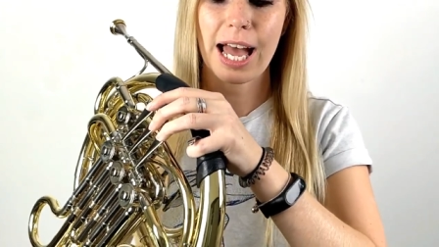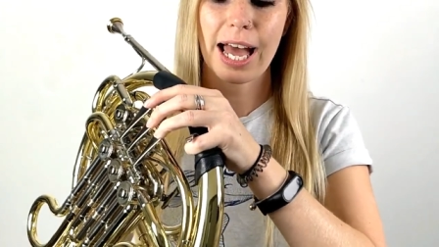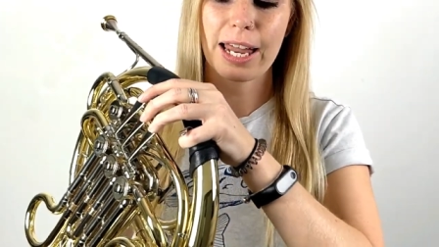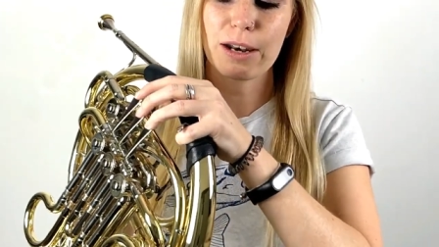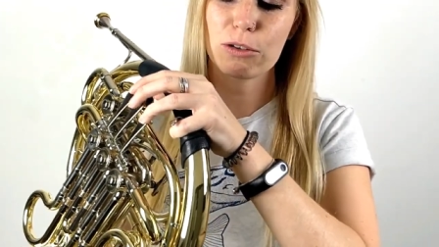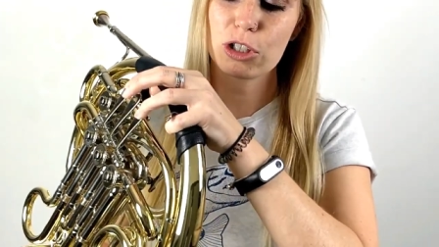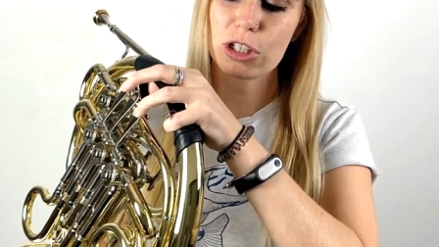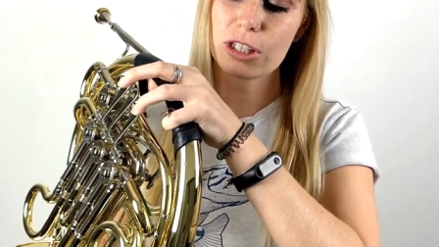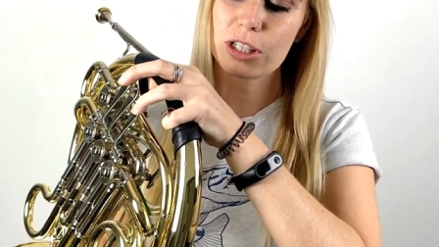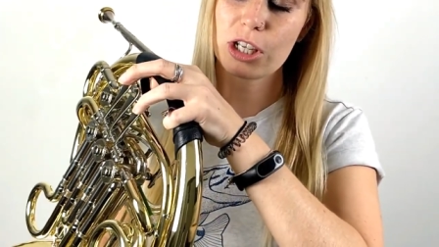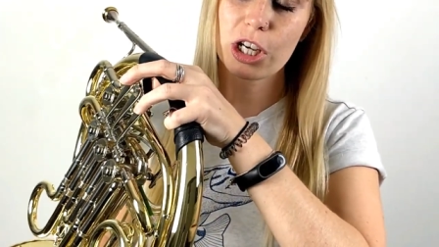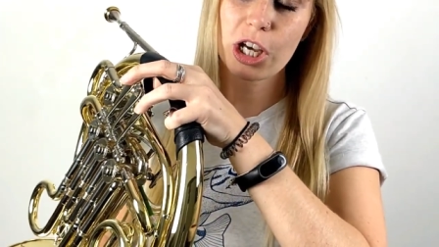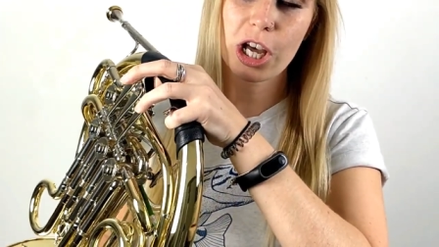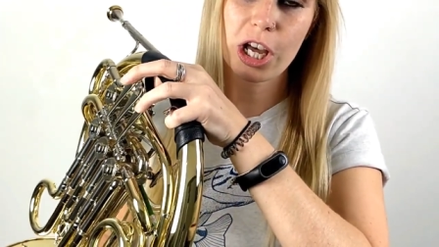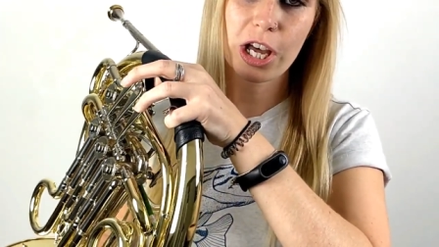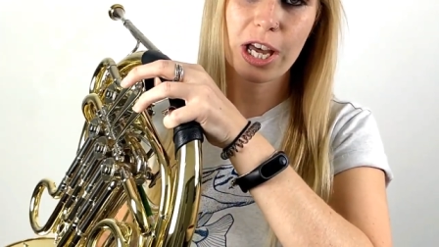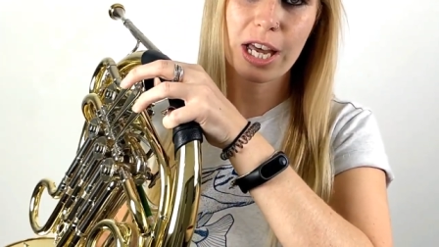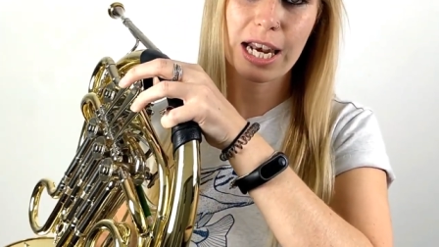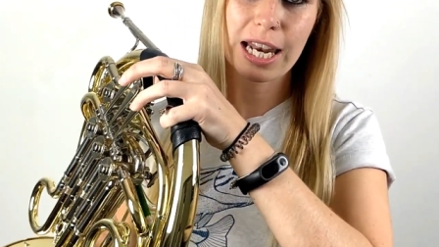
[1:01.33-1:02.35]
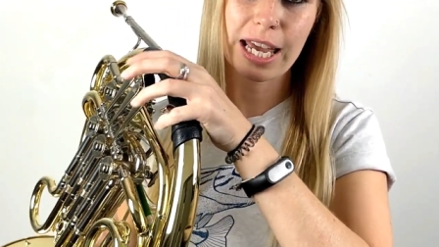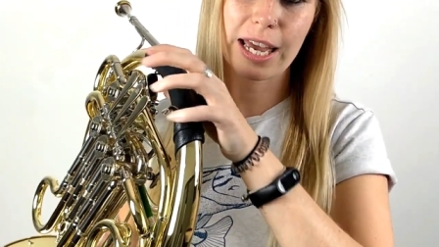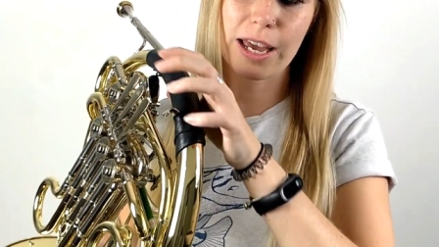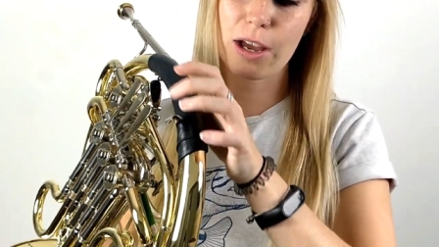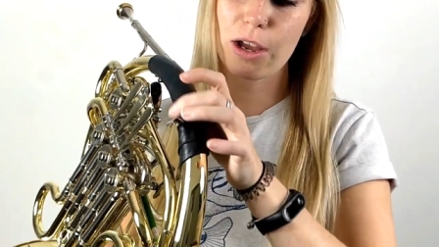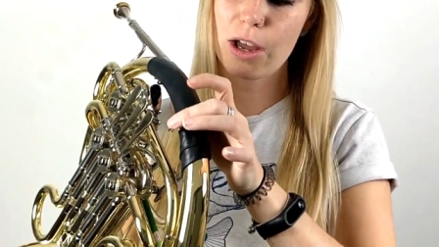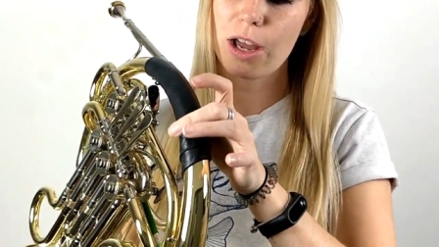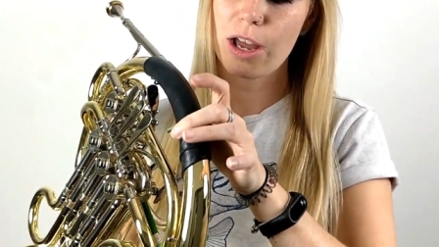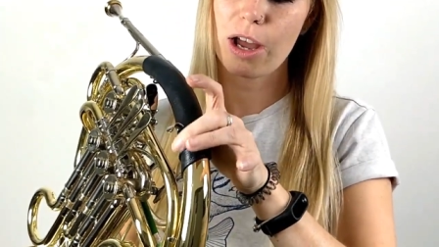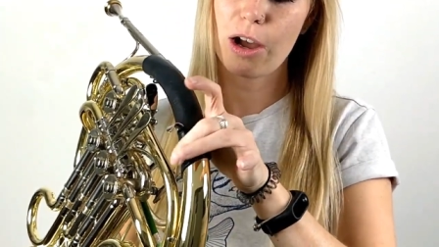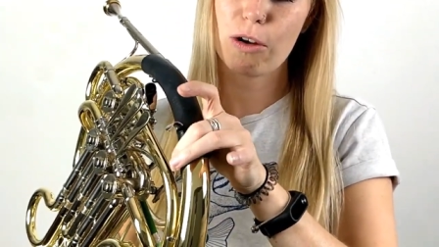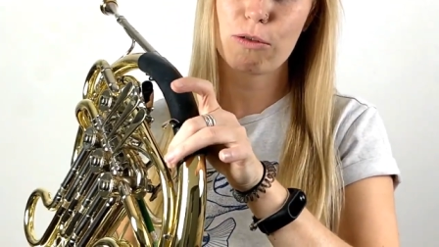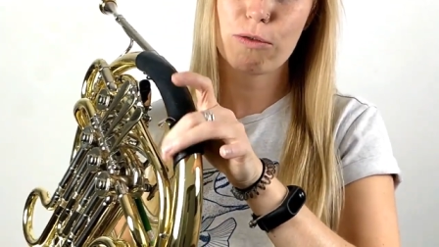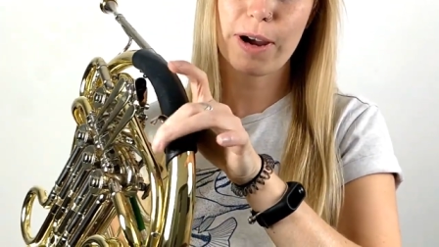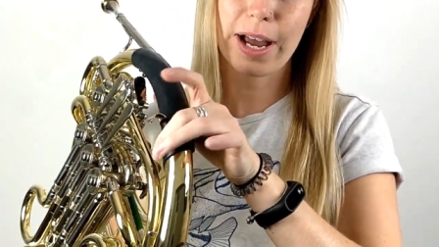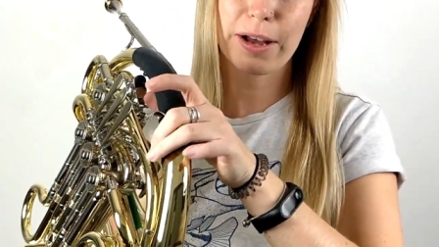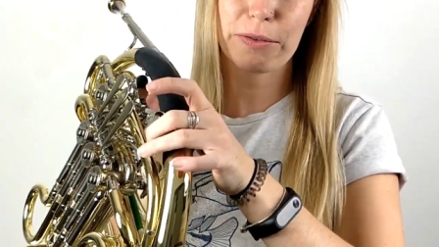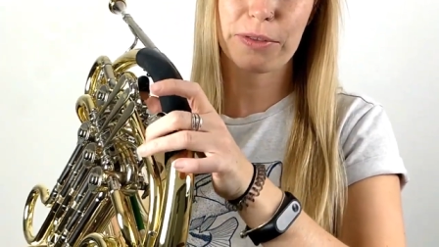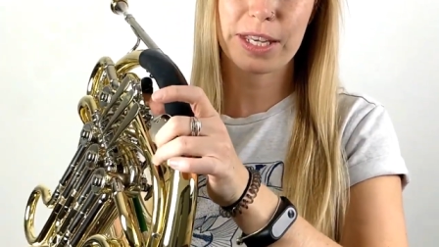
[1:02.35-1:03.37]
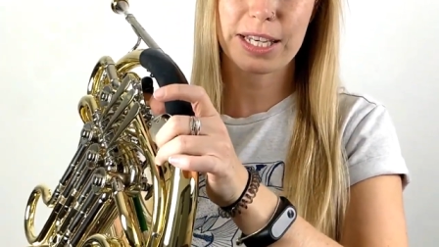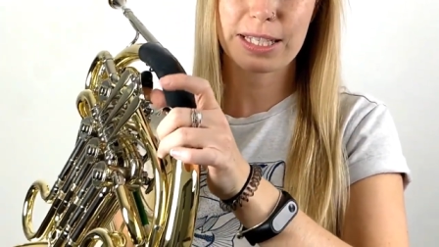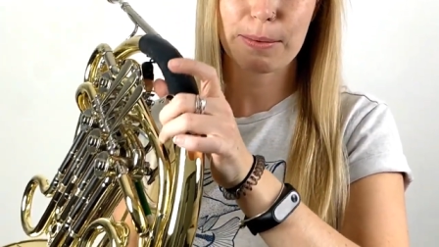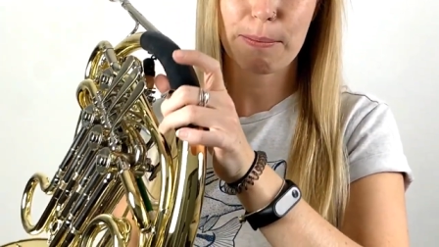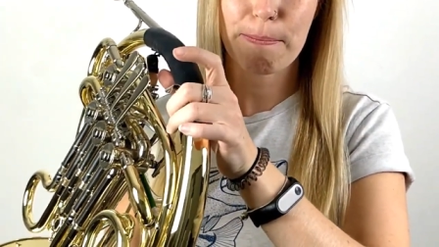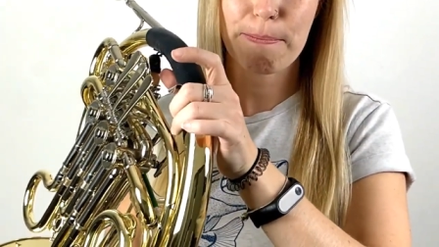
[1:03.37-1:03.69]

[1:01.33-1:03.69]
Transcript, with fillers: and just curl it around this